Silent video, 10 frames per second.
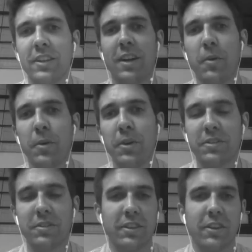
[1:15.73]
I'm
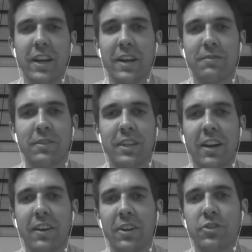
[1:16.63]
always,
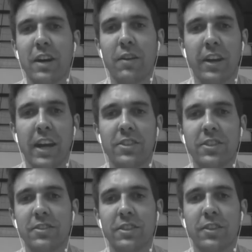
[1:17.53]
carry a lot of travel
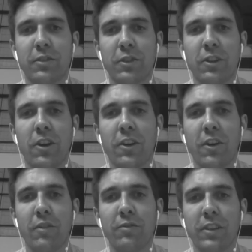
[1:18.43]
gadgets, for long
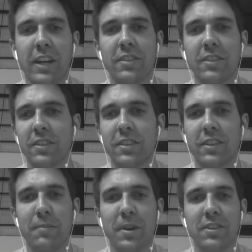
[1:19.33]
haul flights and
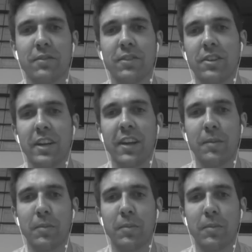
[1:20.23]
keep myself entertained.